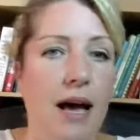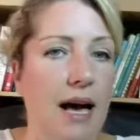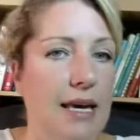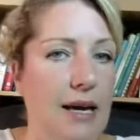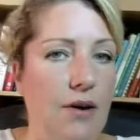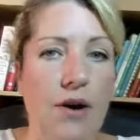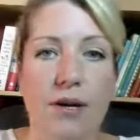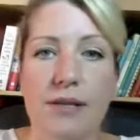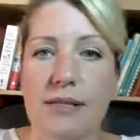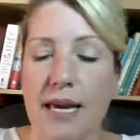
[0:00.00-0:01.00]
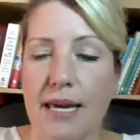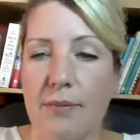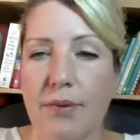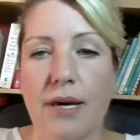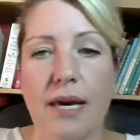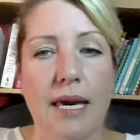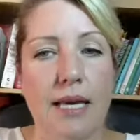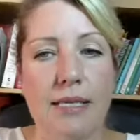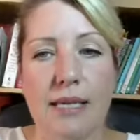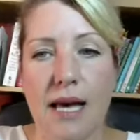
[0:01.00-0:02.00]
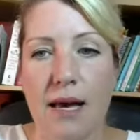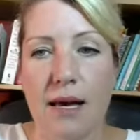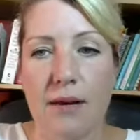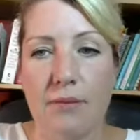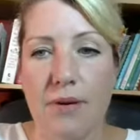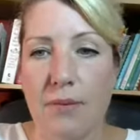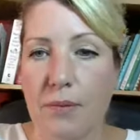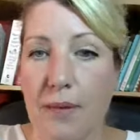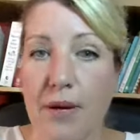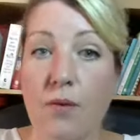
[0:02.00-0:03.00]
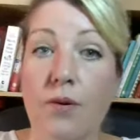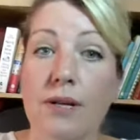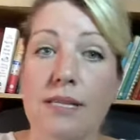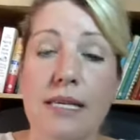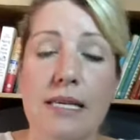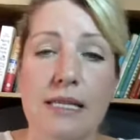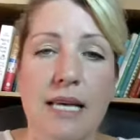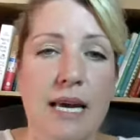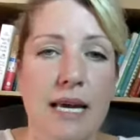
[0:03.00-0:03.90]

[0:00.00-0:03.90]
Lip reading: I get calls, I get bookings, people buy my courses.